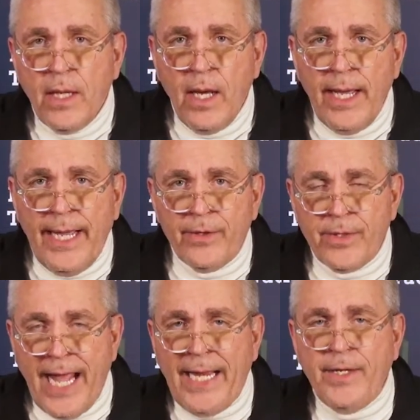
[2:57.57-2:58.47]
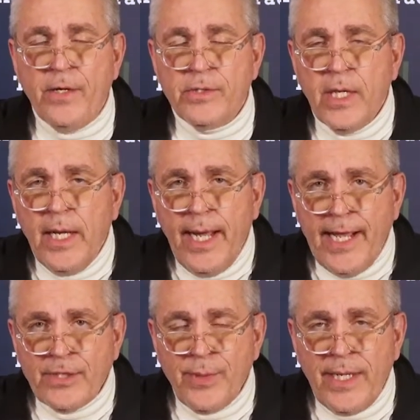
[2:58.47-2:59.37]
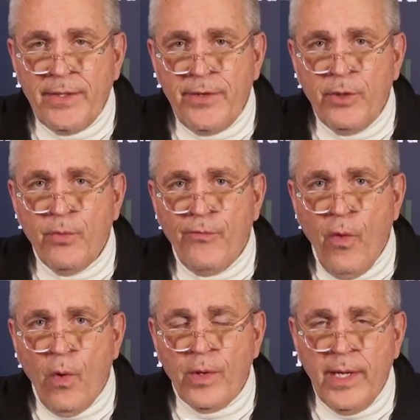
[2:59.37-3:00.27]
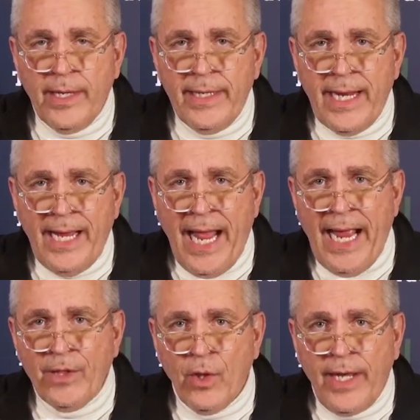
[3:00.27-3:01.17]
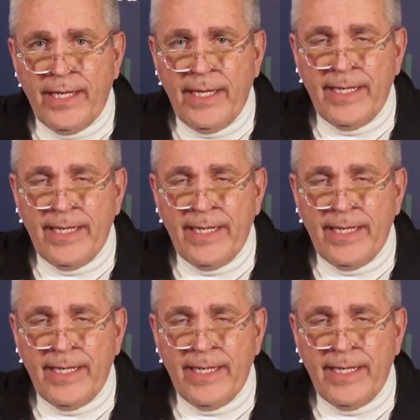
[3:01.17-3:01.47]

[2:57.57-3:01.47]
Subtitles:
8 or 9 years as we continue to move forward? Again, I look at